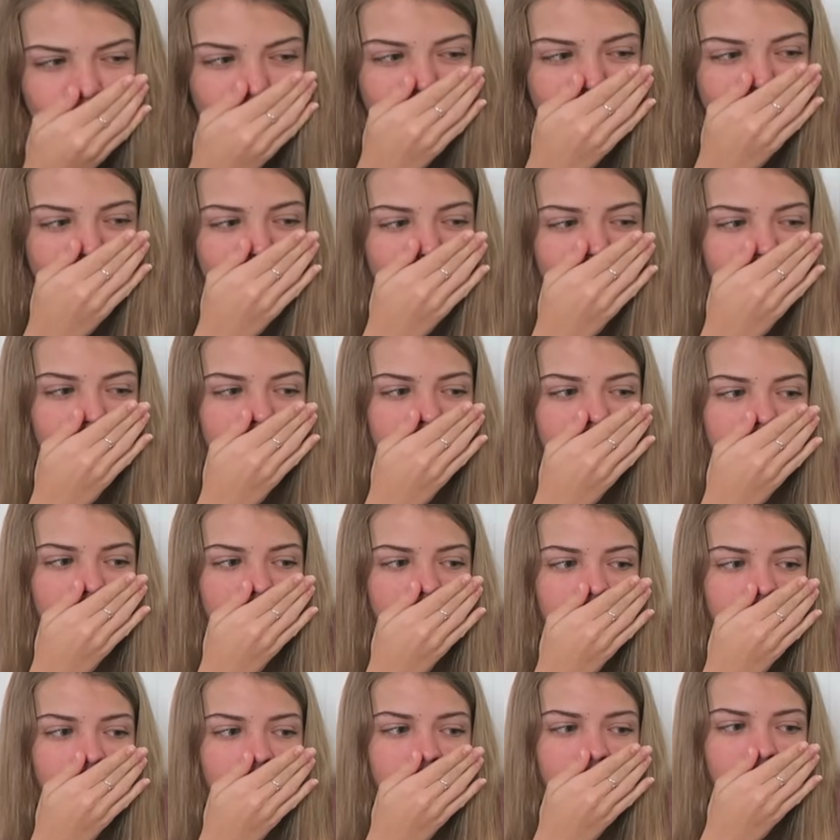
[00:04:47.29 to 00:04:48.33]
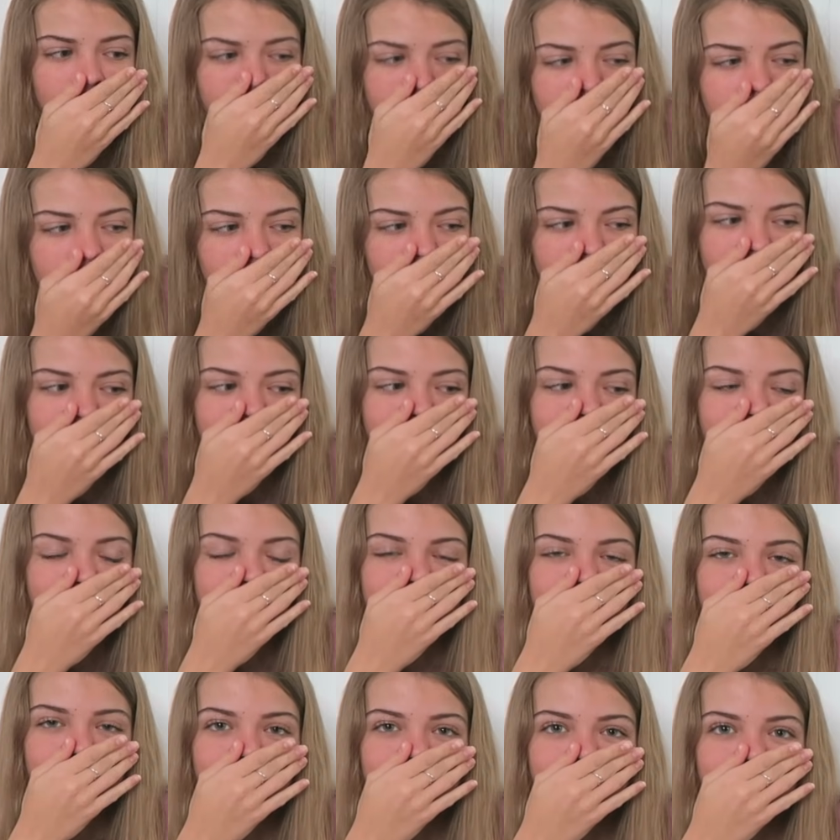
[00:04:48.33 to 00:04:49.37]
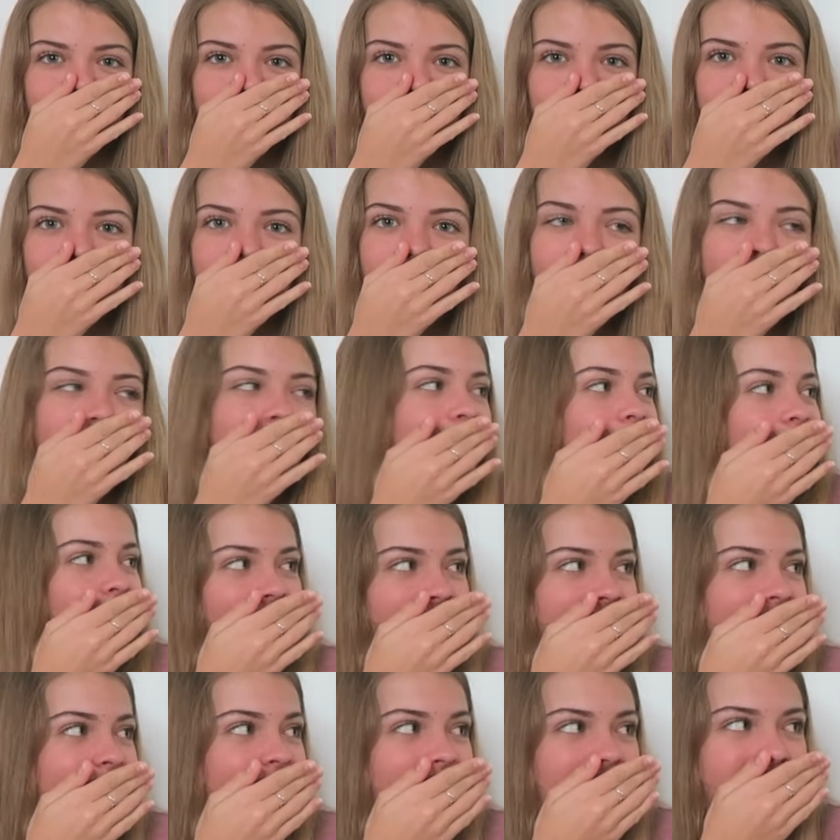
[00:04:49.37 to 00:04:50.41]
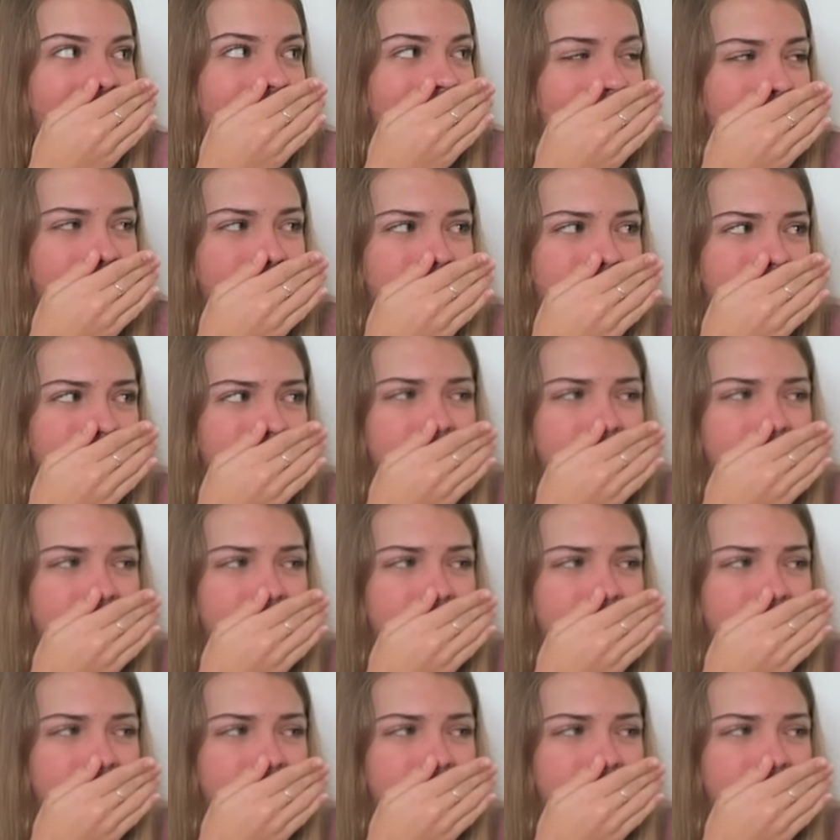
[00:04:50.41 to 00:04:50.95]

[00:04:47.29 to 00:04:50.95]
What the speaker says: No words are spoken by the person on screen.